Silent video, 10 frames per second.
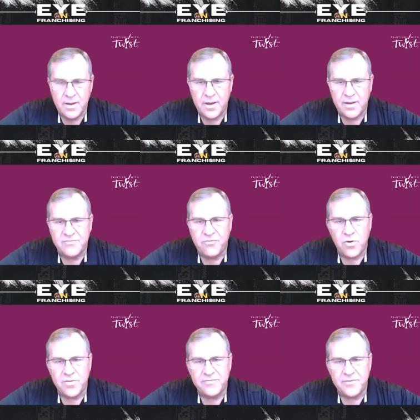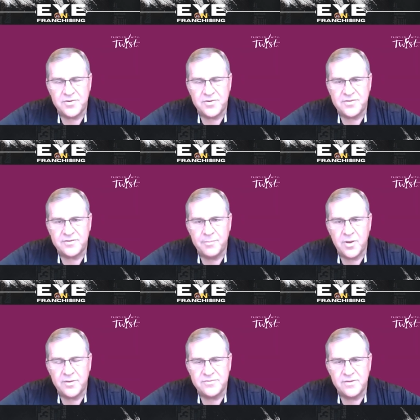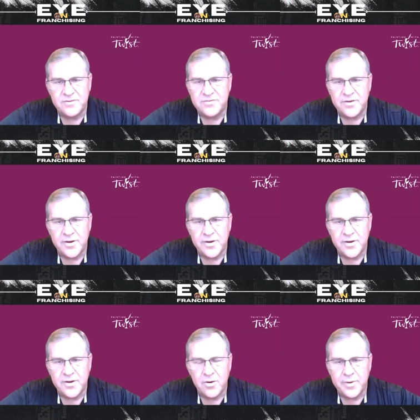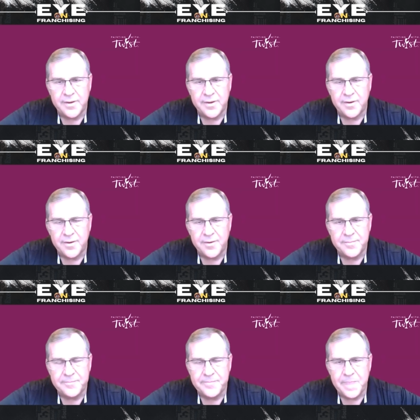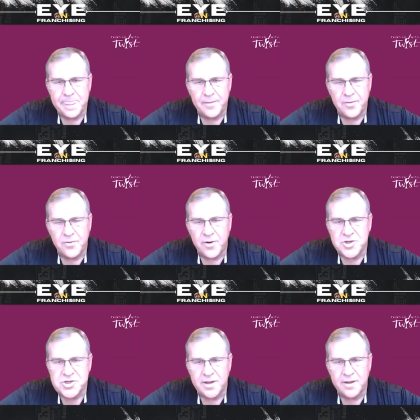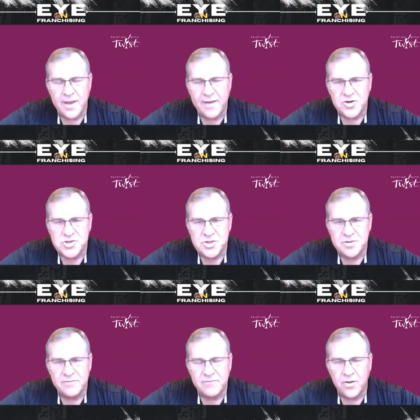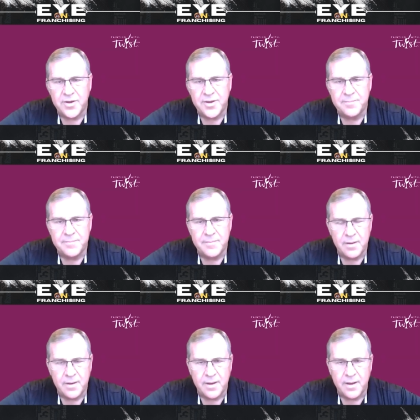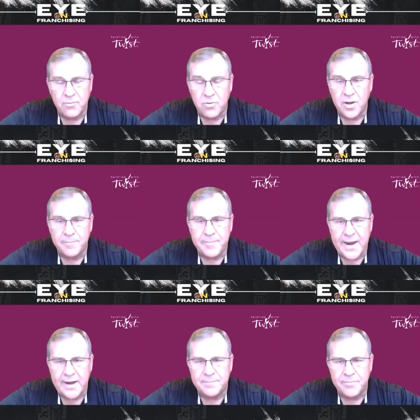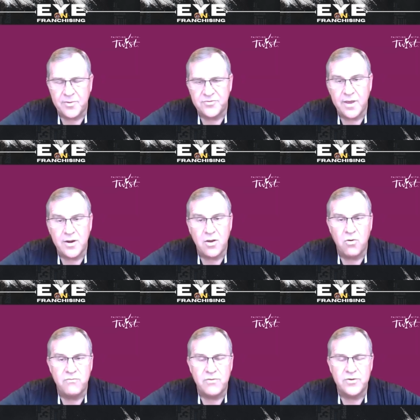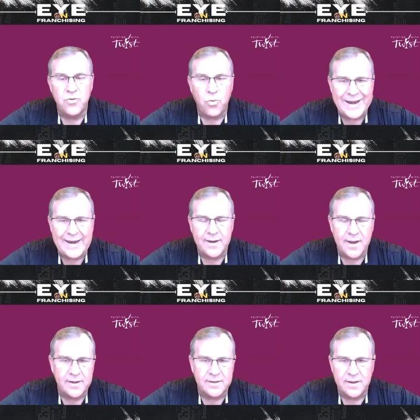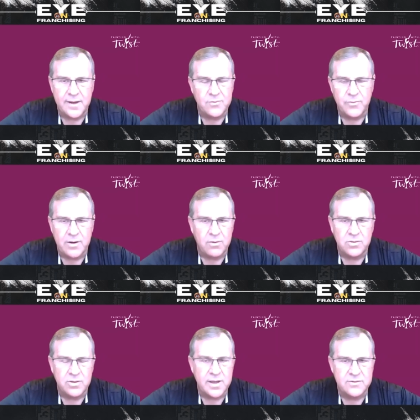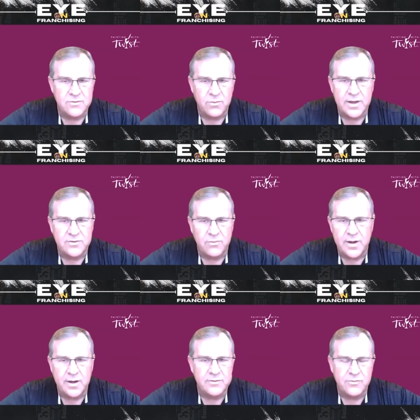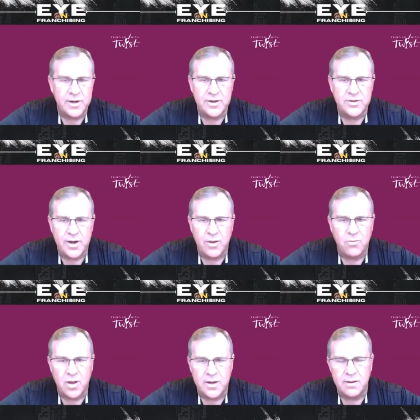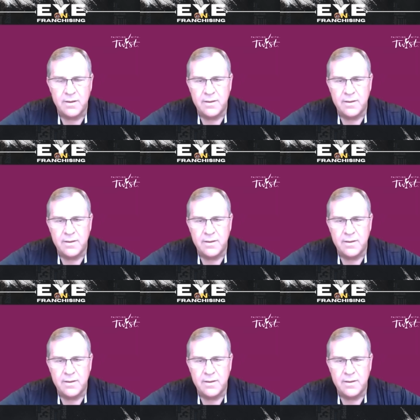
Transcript: Uh, for the first six months this year, we are crushing average unit volume. Uh, we're up eight percent over twenty nineteen. We don't look at twenty twenty or twenty twenty-one.